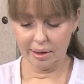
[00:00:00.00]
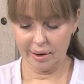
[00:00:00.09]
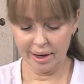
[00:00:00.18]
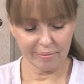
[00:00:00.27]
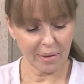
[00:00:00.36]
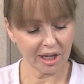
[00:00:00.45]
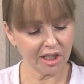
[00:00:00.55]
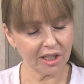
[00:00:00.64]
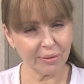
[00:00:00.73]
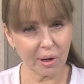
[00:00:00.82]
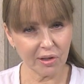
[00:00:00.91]
Now I have my
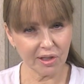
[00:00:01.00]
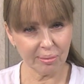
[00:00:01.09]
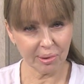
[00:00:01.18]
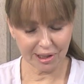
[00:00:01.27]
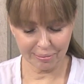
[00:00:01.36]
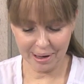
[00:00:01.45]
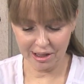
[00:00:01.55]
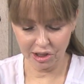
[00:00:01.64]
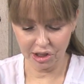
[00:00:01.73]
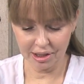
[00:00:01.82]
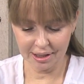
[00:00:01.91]
disposable
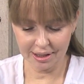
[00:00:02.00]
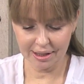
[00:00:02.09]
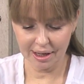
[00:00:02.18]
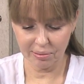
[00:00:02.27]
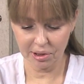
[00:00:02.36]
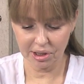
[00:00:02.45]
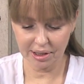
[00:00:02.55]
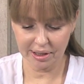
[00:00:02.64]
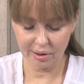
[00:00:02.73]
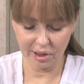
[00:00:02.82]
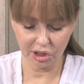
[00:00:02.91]
sponges, and we're
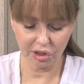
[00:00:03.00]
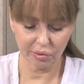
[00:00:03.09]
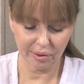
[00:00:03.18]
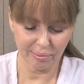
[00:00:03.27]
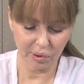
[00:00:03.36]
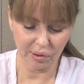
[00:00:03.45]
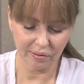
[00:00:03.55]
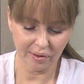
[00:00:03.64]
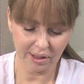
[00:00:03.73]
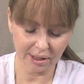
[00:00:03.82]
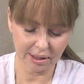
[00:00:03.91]
just going to remove
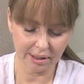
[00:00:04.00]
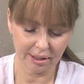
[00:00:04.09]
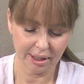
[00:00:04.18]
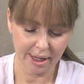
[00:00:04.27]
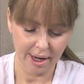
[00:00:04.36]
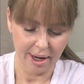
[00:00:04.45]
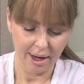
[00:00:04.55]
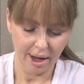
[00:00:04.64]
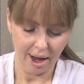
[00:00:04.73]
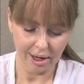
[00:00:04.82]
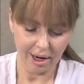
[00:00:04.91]
it.
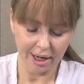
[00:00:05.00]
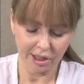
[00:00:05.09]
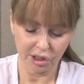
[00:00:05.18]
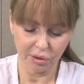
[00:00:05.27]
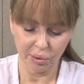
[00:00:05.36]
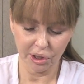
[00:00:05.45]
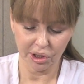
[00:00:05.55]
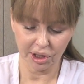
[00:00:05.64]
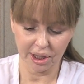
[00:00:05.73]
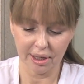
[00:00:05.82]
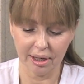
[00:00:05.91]
I like to
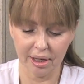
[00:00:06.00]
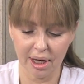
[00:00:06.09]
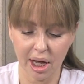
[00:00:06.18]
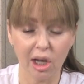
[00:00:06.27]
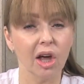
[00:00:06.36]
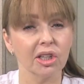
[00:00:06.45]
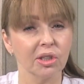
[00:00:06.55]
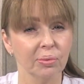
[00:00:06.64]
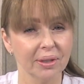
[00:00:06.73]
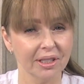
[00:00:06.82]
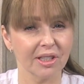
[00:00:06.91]
work a lot
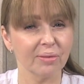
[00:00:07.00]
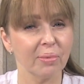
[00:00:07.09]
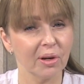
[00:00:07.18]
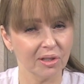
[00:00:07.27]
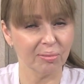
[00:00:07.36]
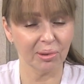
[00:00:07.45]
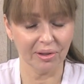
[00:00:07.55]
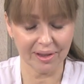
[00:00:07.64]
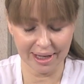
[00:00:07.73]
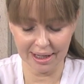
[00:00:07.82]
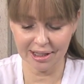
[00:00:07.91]
with disposable
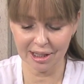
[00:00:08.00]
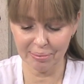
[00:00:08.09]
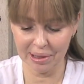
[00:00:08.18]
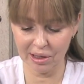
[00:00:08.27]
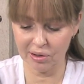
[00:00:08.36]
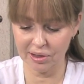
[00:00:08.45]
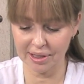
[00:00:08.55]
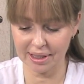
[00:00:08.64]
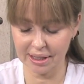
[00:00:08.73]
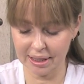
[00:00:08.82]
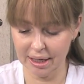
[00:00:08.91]
things
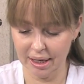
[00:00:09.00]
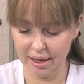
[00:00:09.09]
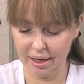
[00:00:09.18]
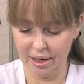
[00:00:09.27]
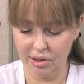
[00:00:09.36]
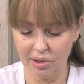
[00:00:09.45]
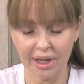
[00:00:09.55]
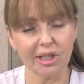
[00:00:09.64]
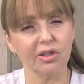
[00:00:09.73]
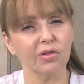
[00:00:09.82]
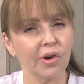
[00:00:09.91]
because you
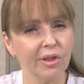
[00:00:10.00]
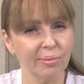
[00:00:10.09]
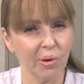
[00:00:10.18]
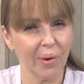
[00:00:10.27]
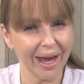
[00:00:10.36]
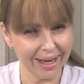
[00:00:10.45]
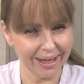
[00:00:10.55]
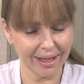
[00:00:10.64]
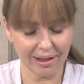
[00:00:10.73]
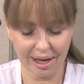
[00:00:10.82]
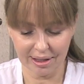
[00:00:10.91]
get to throw them away,
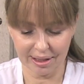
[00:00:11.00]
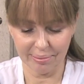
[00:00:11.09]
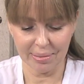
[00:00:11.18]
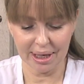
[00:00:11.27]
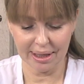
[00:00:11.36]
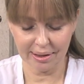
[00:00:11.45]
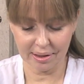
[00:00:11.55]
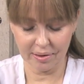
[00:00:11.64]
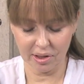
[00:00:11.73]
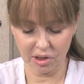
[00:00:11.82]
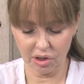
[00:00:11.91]
and that means
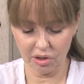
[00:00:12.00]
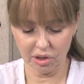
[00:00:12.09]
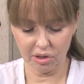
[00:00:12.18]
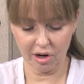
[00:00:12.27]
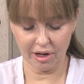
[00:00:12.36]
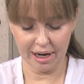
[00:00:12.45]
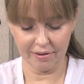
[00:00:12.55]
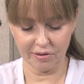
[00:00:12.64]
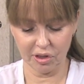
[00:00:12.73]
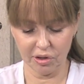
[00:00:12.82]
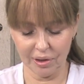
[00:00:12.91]
that you do not
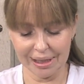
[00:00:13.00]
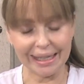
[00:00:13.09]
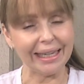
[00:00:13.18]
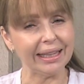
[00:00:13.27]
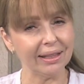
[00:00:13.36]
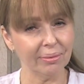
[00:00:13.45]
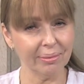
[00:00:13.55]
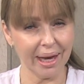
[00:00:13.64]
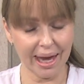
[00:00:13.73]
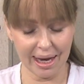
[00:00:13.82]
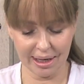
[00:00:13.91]
have to clean
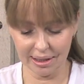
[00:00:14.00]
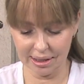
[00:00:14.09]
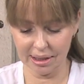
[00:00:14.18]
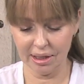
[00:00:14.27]
them and